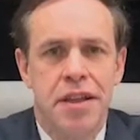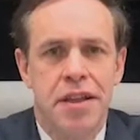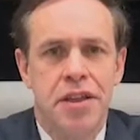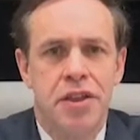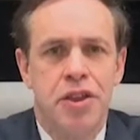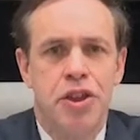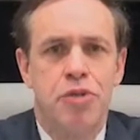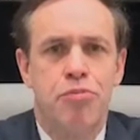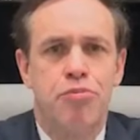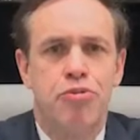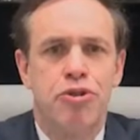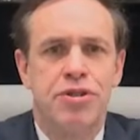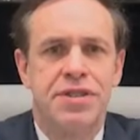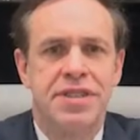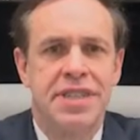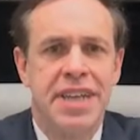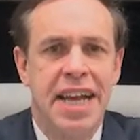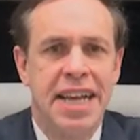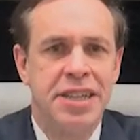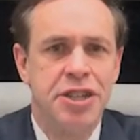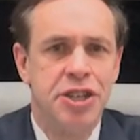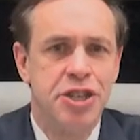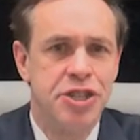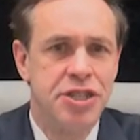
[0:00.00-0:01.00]
The
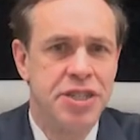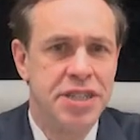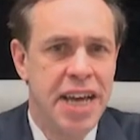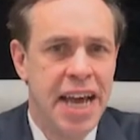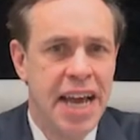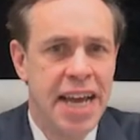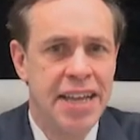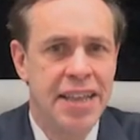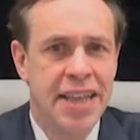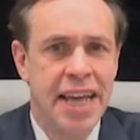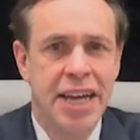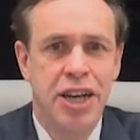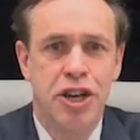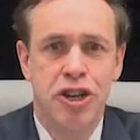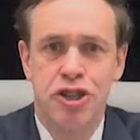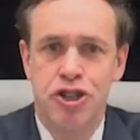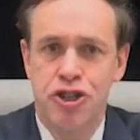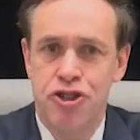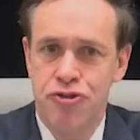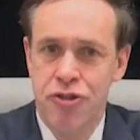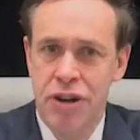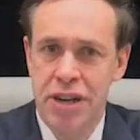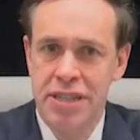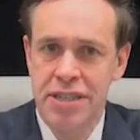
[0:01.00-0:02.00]
percentage saying they could
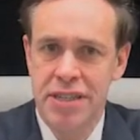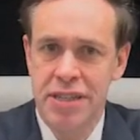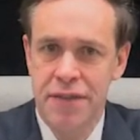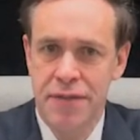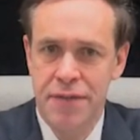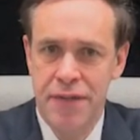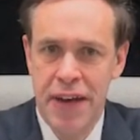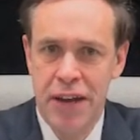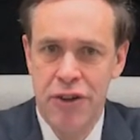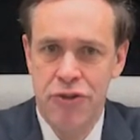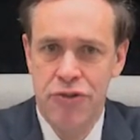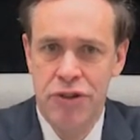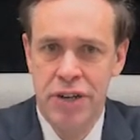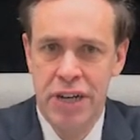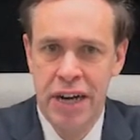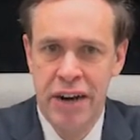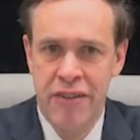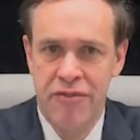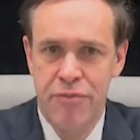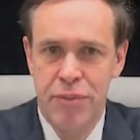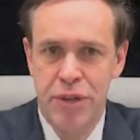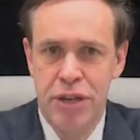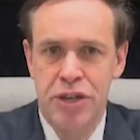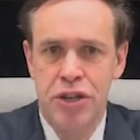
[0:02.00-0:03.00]
trust the federal
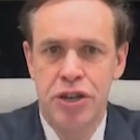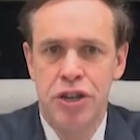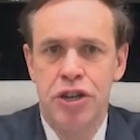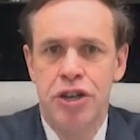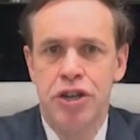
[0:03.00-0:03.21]
government